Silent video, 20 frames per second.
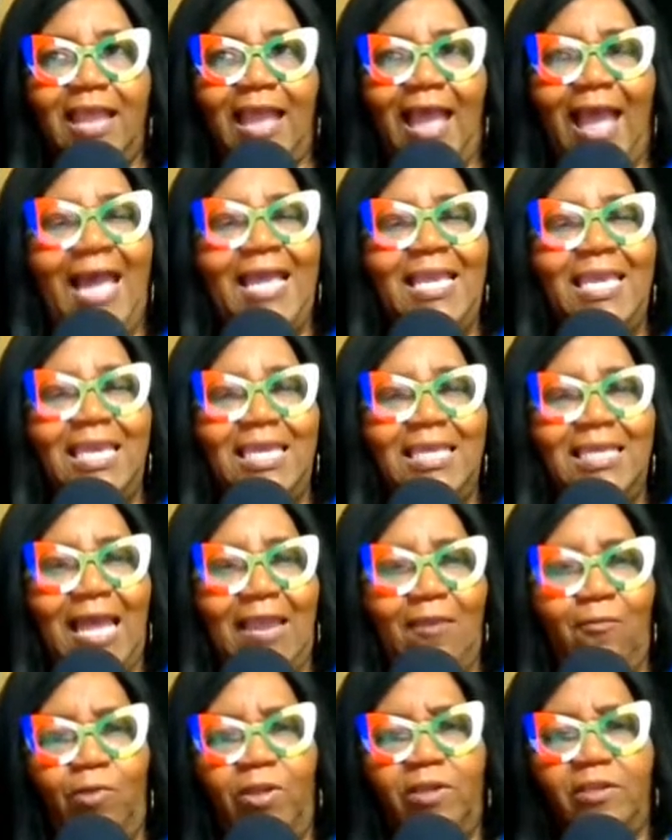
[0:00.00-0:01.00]
I hit
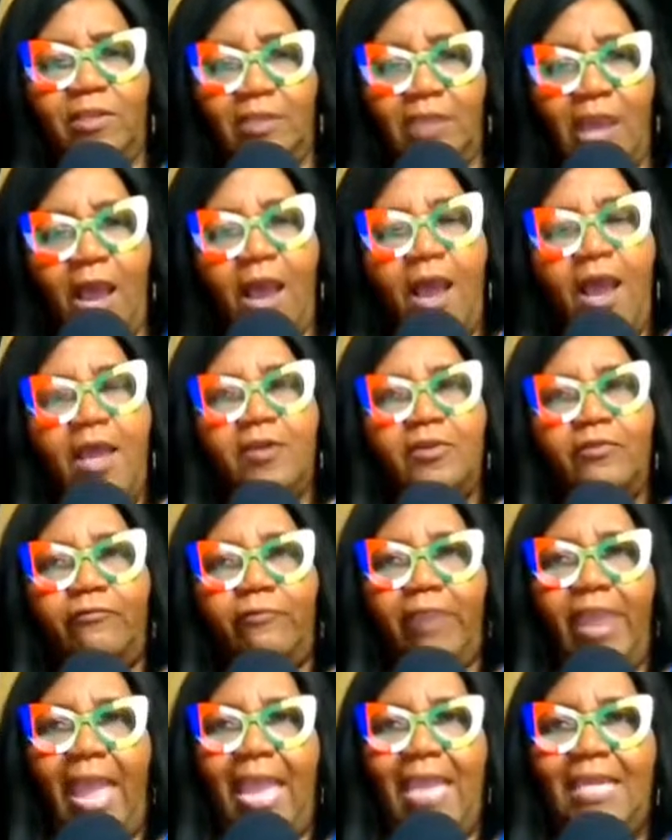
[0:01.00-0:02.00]
like. When God
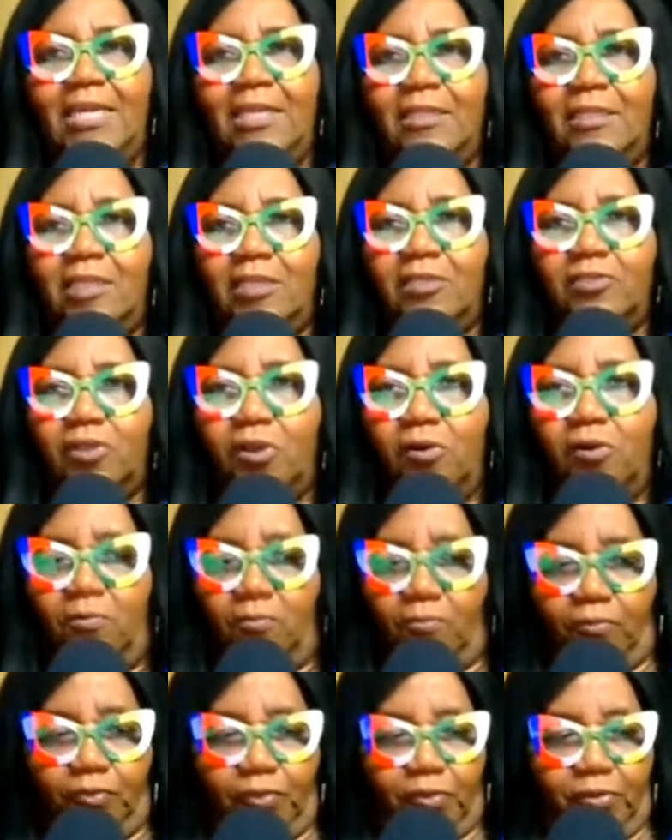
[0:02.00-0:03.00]
created this
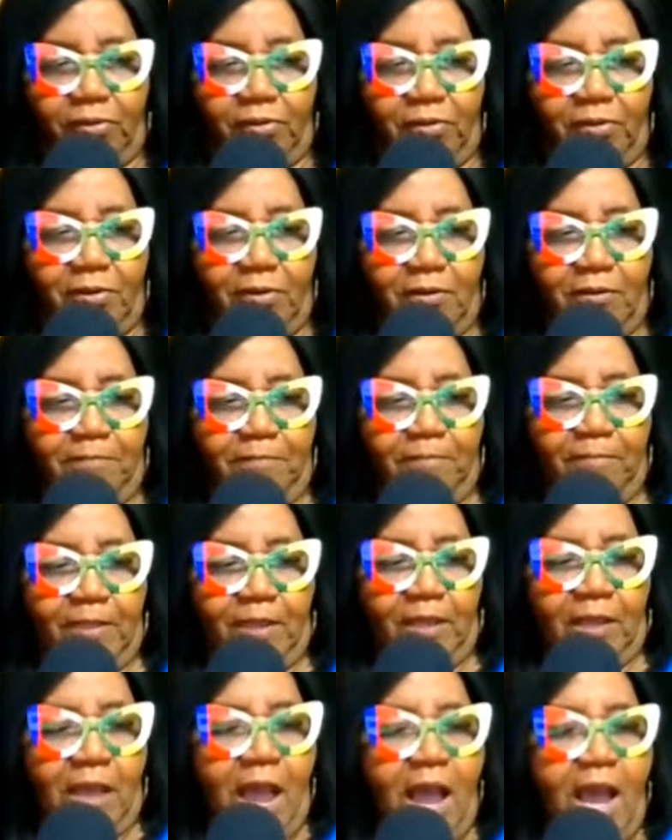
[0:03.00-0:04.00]
earth,
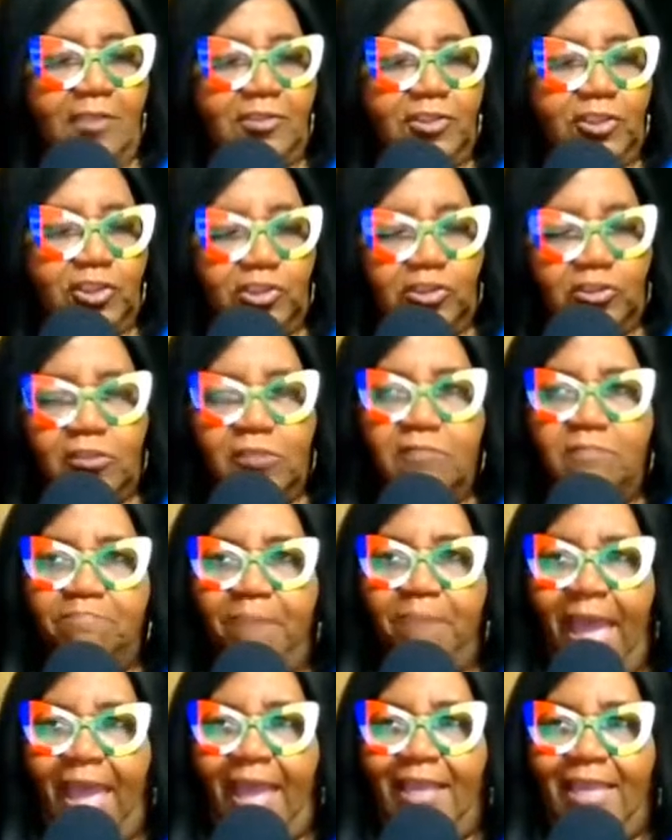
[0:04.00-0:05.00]
God stood
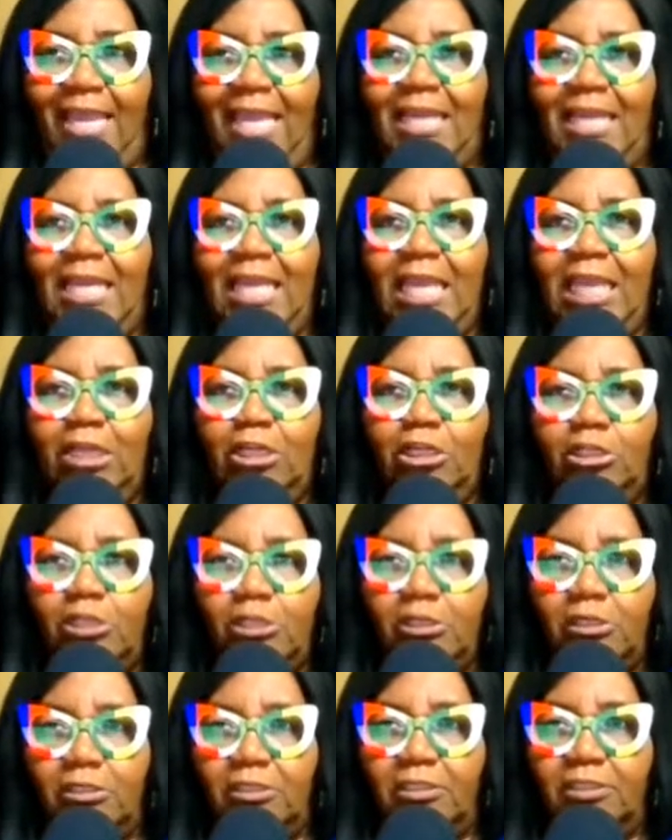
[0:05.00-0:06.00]
back and he
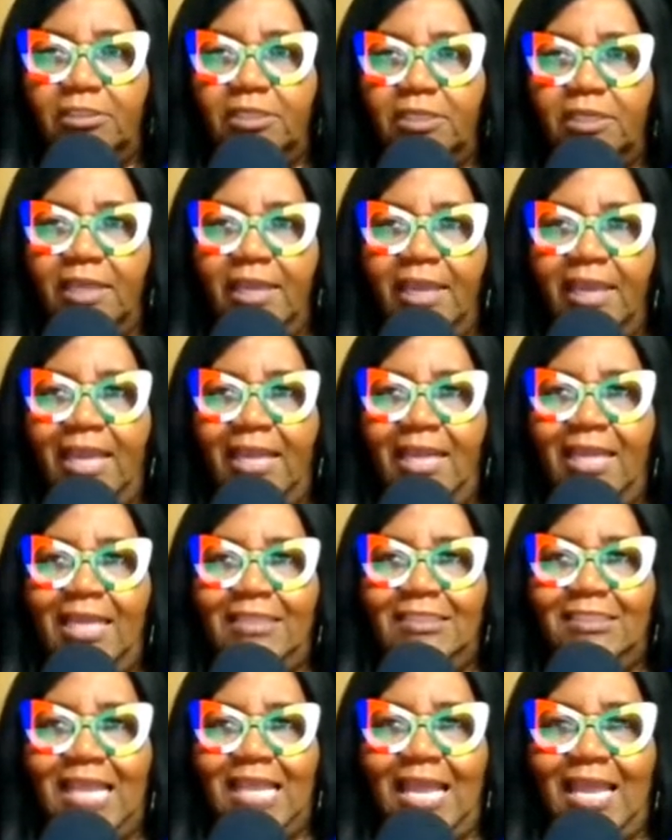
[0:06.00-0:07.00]
looked and he
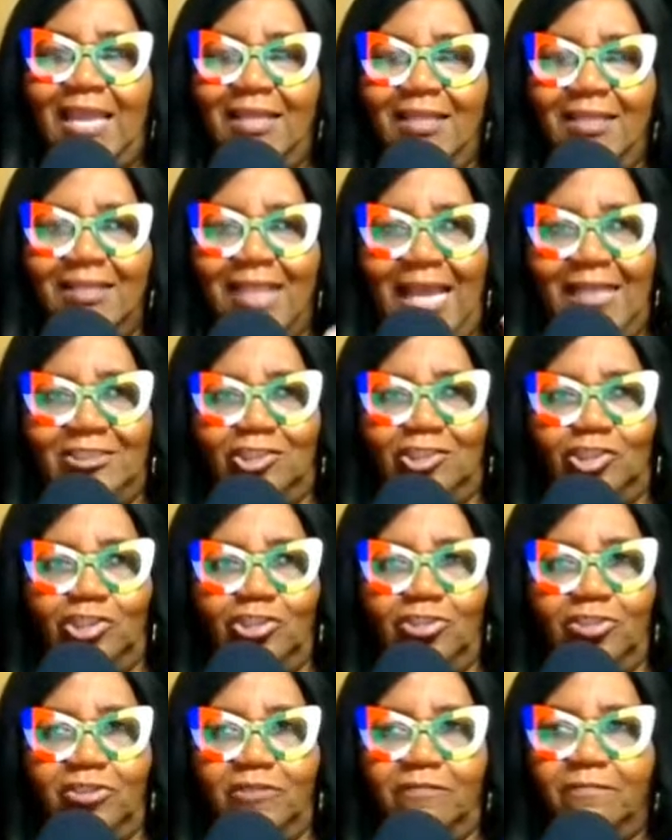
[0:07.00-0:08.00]
said, that's
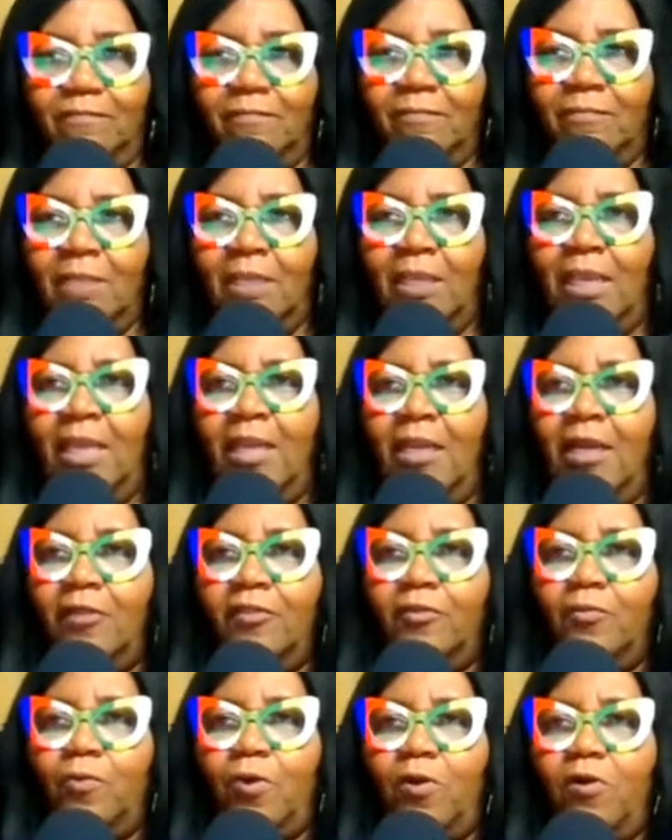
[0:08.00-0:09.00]
good. In
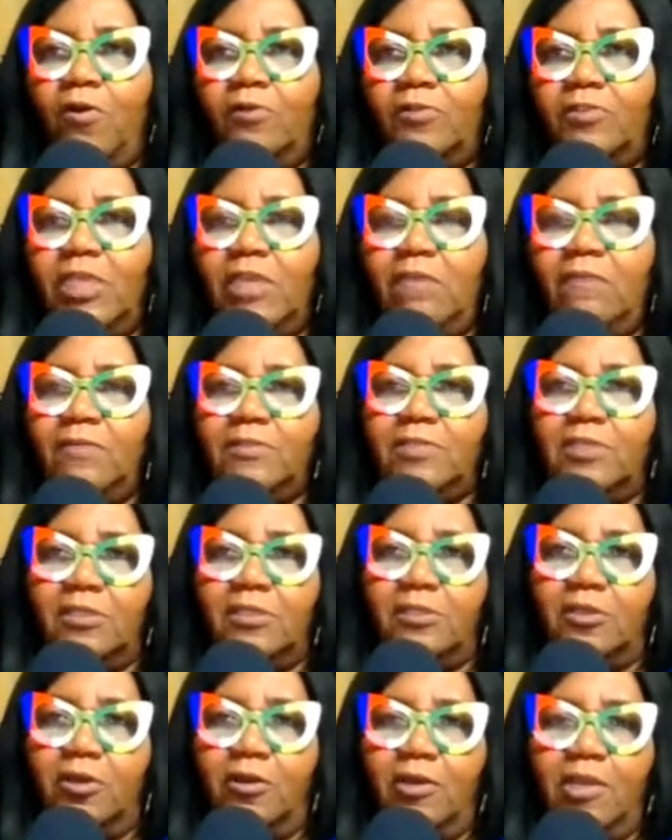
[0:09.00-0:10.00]
other words, he was
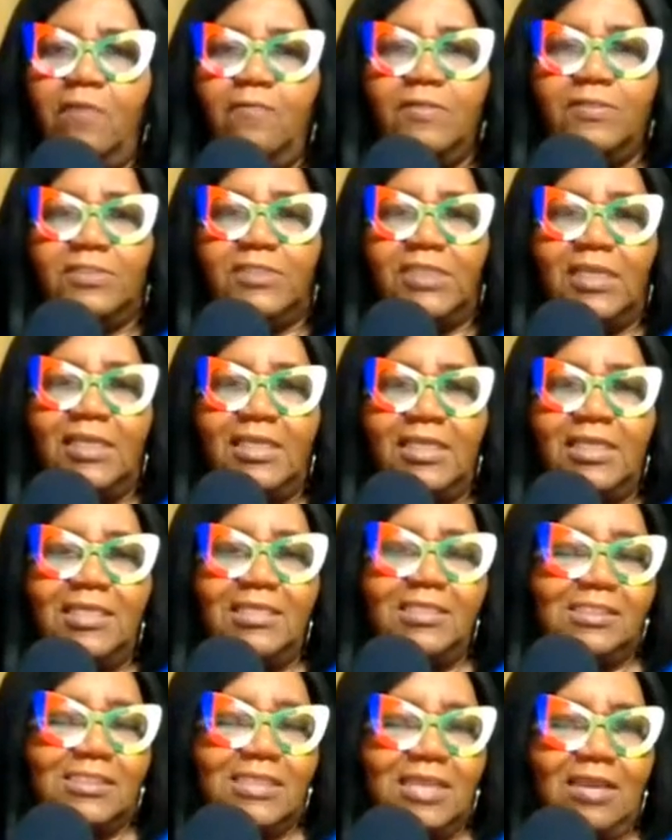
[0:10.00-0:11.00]
encouraged. He was telling
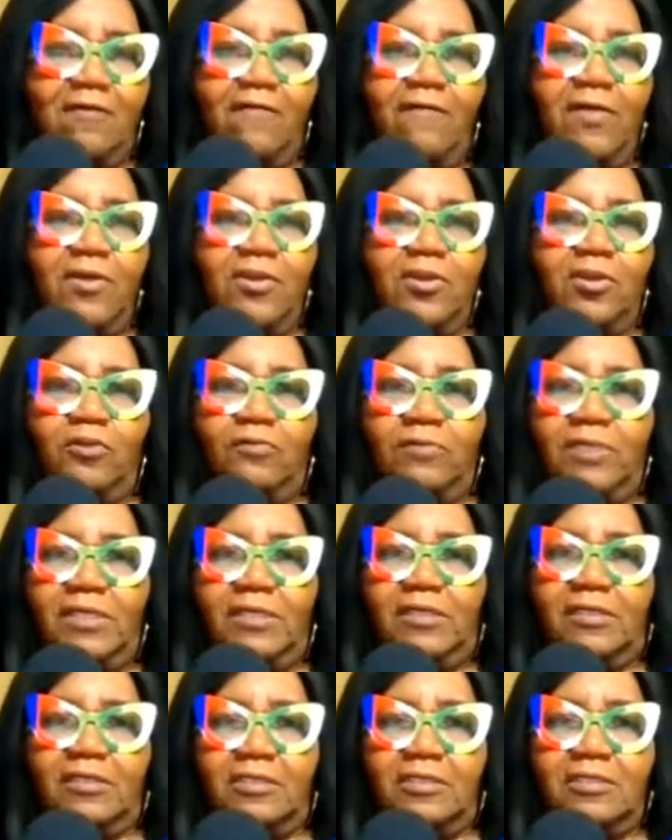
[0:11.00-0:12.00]
himself, you did
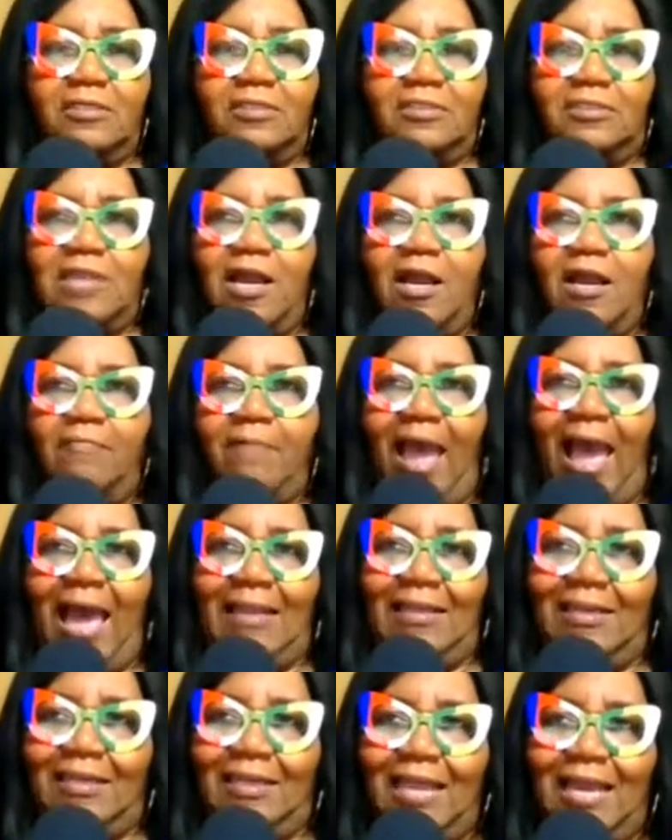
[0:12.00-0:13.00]
a good job. I
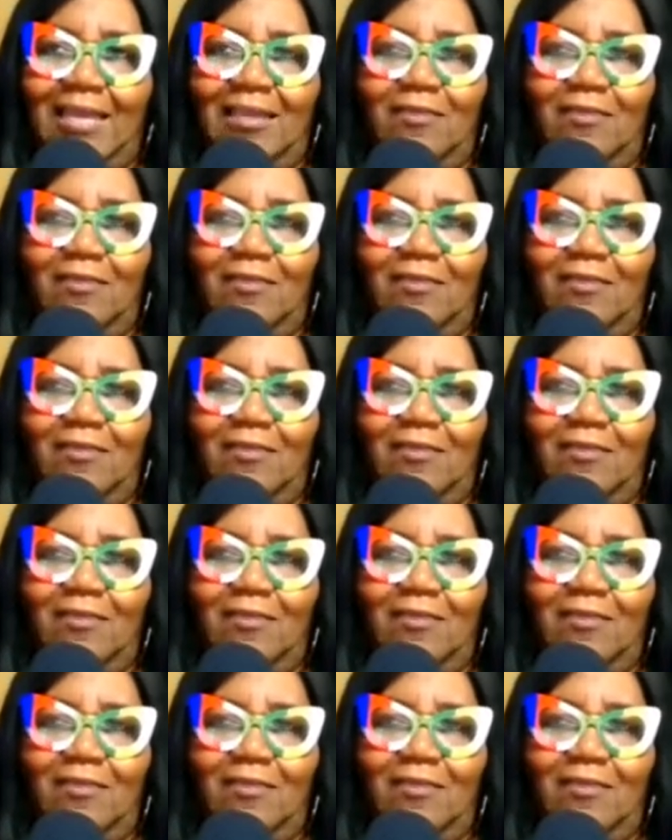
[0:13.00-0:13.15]
like